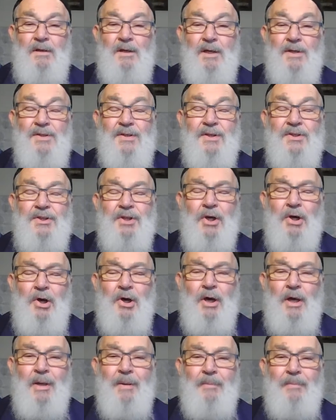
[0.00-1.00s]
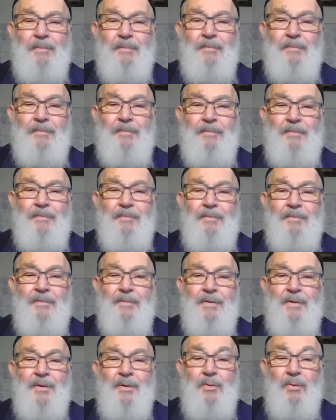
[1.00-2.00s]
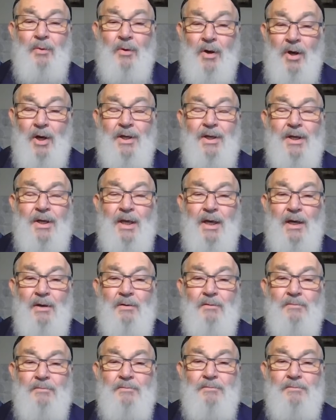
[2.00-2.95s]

It's a time. Right now.